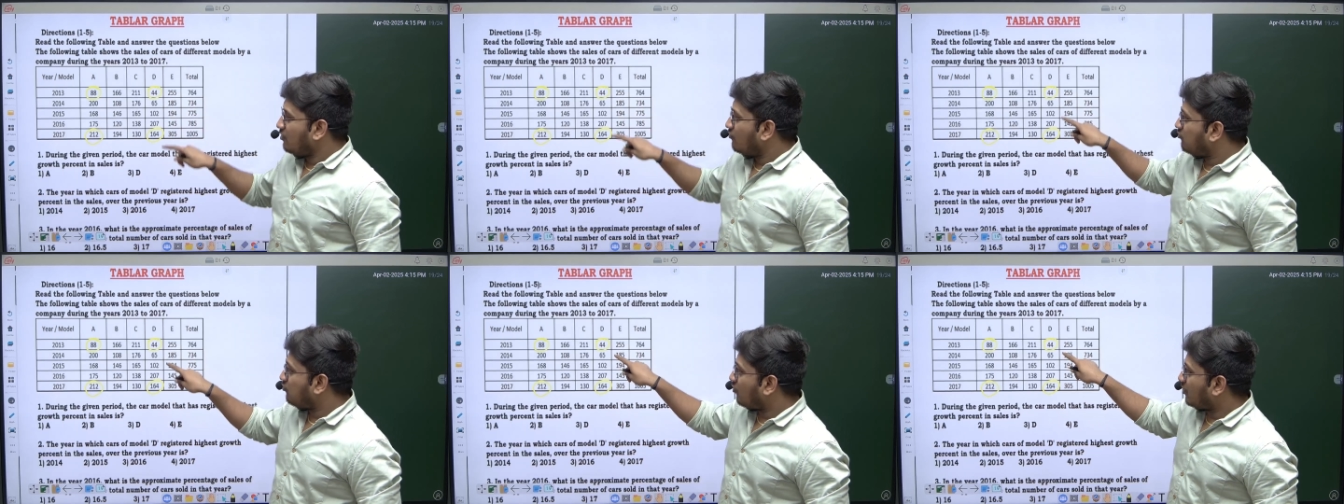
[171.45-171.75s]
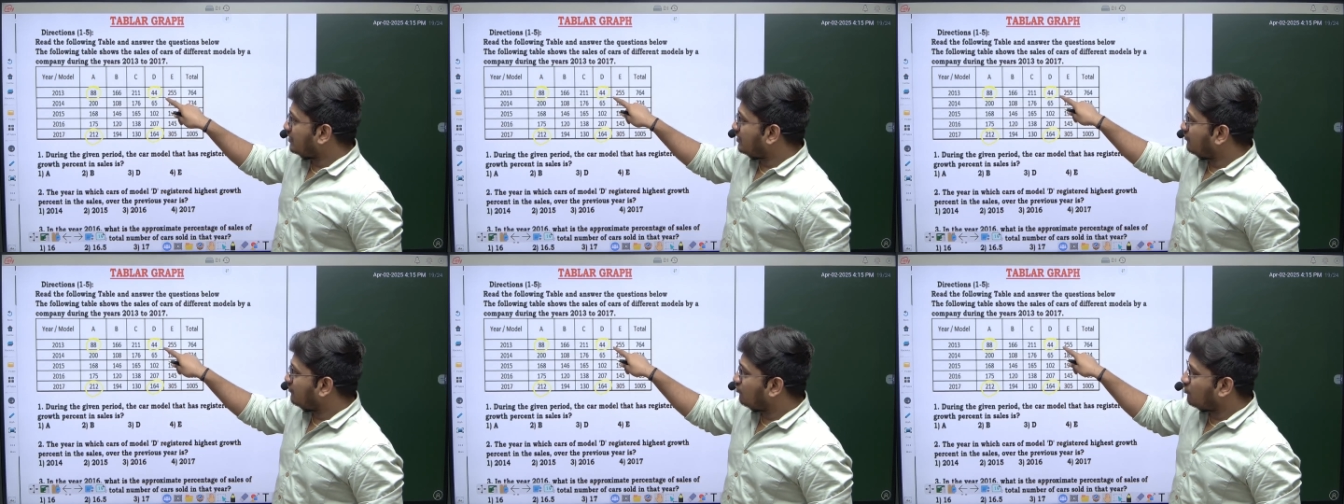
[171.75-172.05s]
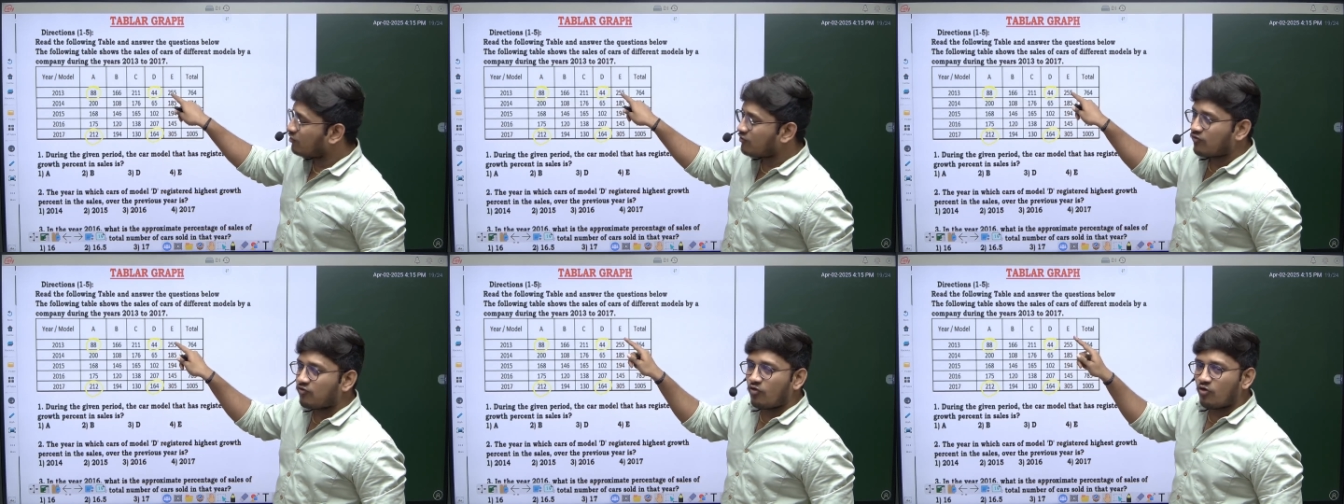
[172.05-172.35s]

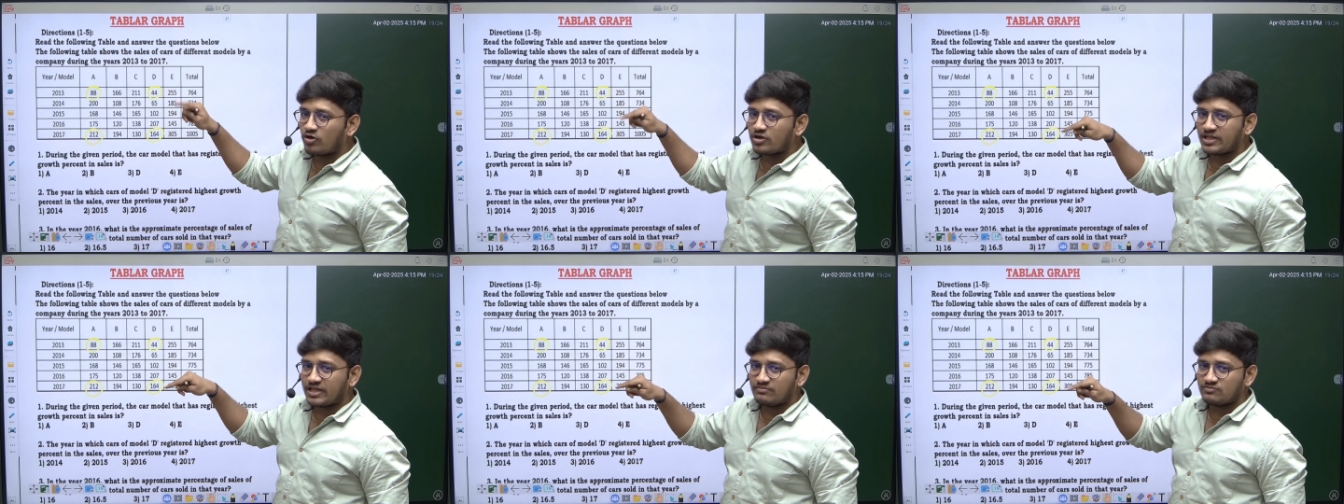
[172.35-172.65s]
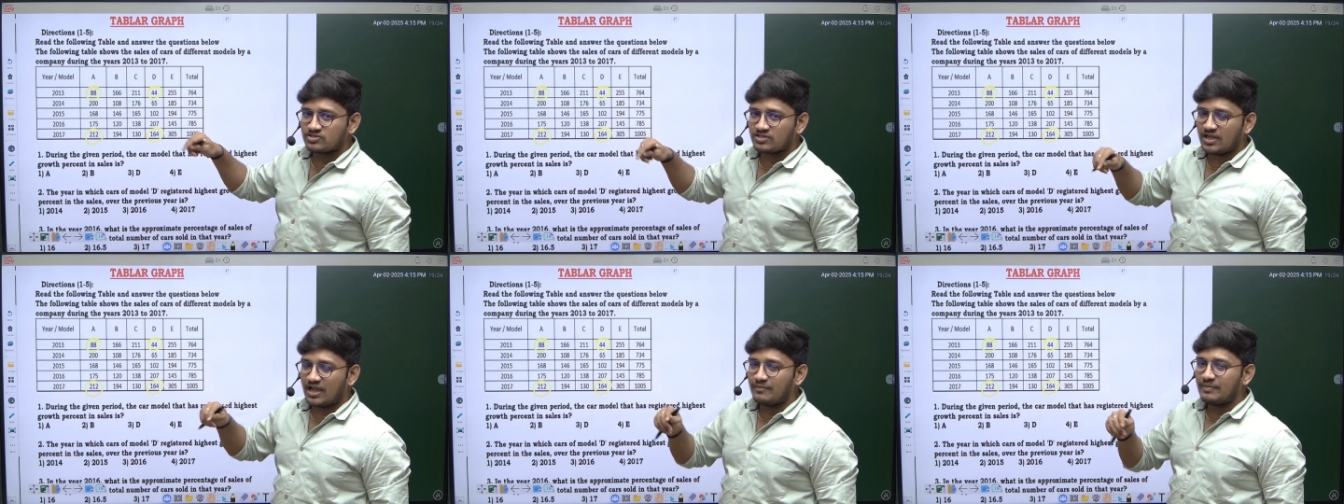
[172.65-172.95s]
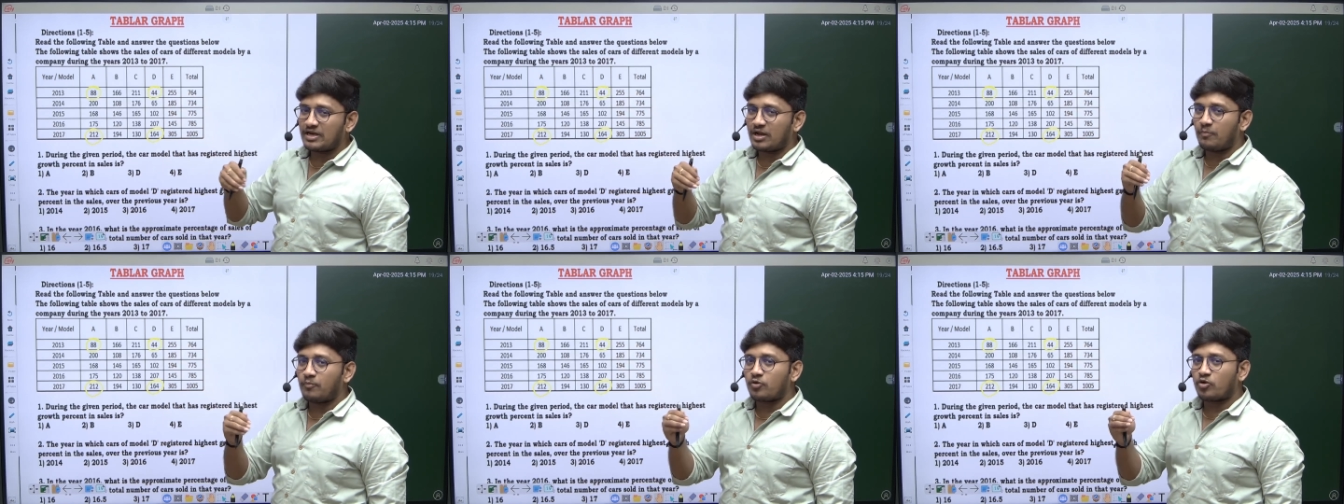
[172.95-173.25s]
44, 4 times. I
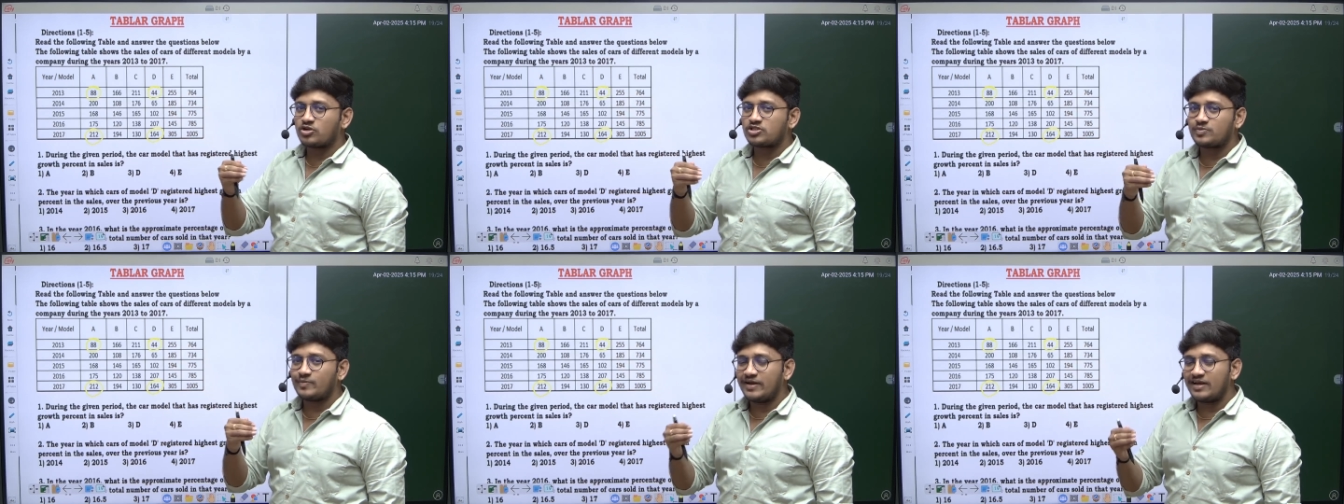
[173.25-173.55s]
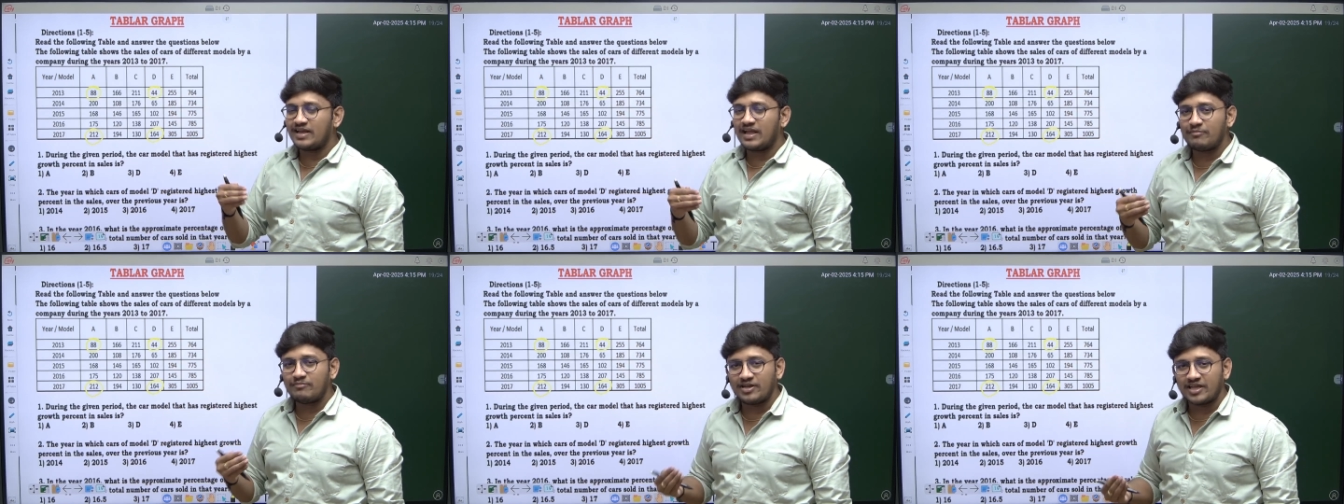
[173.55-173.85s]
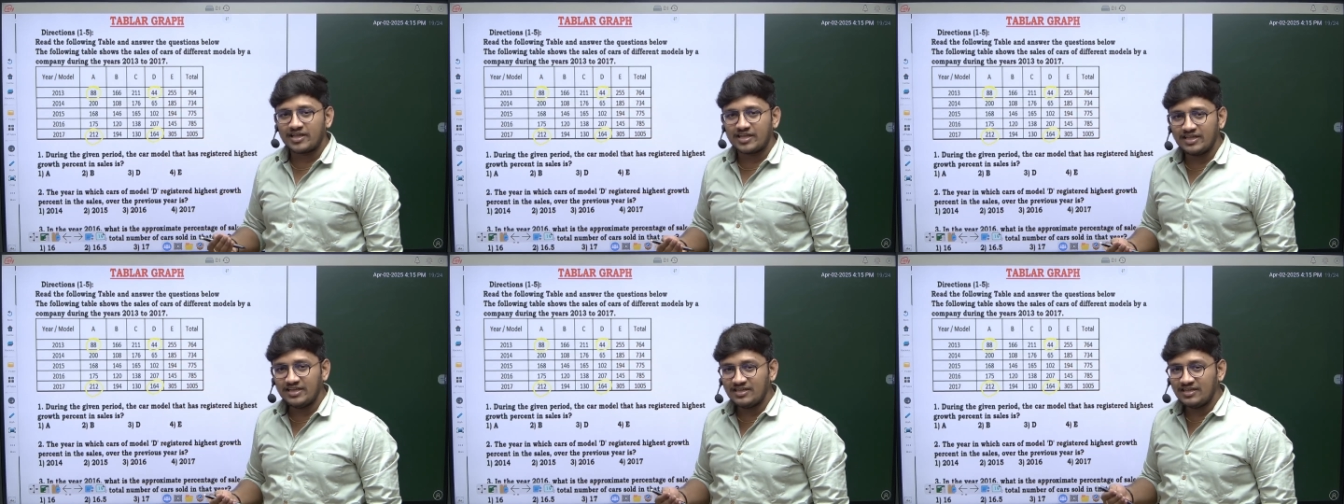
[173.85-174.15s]
mean, approximately I'm
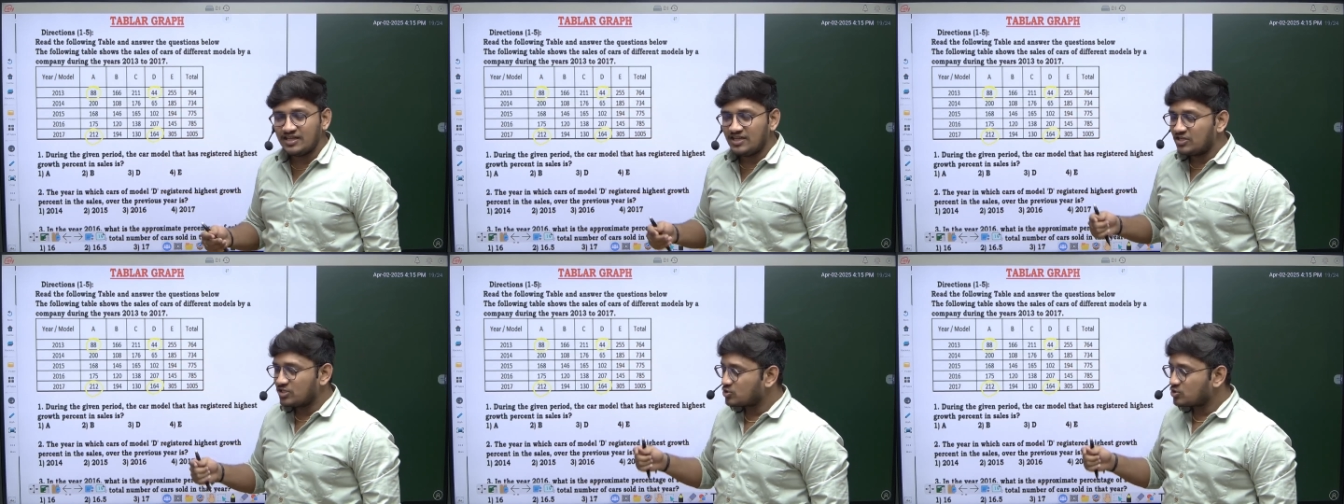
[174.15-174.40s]
taking.